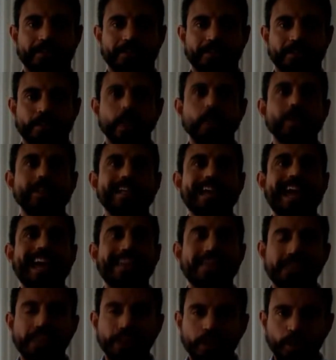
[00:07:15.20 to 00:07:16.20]
who is
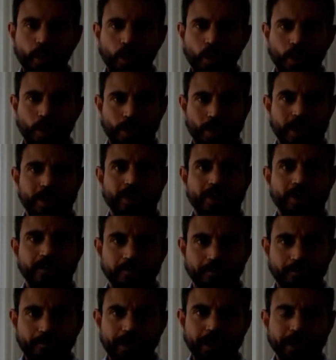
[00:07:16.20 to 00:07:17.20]
at the core
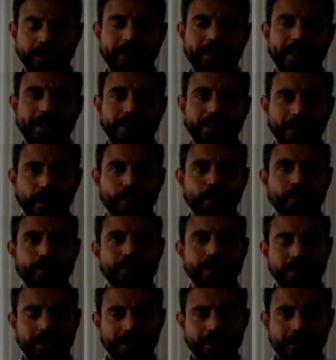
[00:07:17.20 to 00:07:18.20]
of building
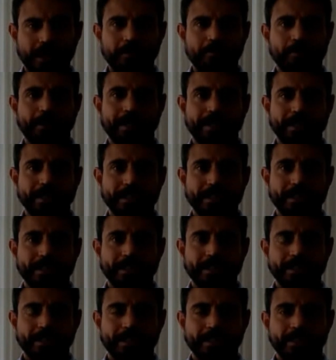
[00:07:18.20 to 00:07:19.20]
those companies,
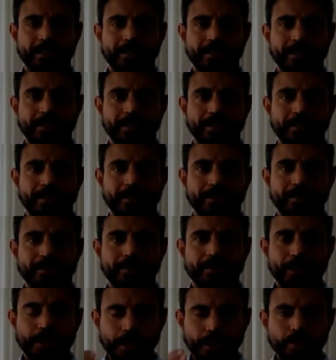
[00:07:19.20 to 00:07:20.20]

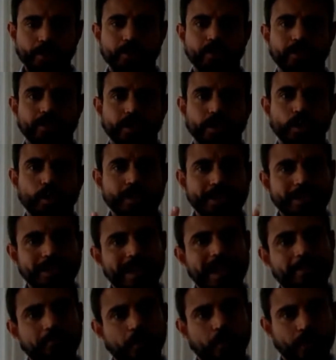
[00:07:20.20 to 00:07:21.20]
you, who is a
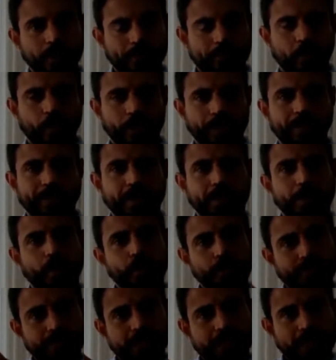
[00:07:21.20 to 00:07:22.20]
lot more important than
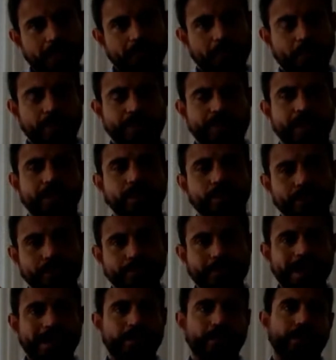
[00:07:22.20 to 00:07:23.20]
those numbers and those
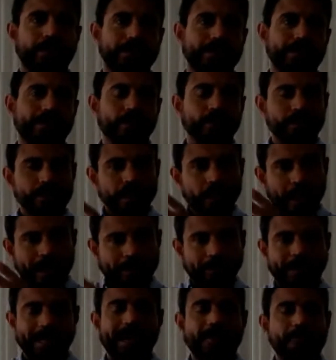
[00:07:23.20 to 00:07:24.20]
metrics and those
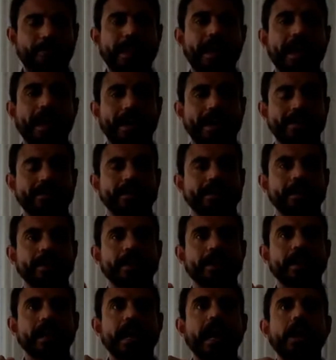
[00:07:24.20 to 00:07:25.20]
KPIs,
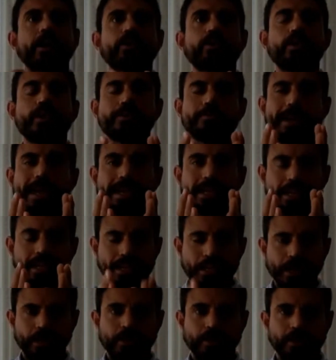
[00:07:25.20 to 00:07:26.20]
how do we make
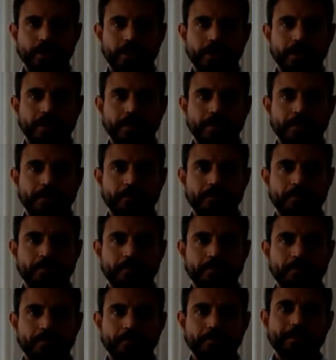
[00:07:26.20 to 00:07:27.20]
you
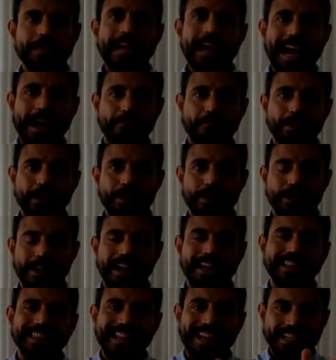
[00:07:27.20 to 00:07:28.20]
be happier
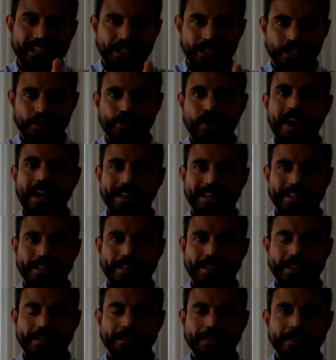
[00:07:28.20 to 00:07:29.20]
and less stressed?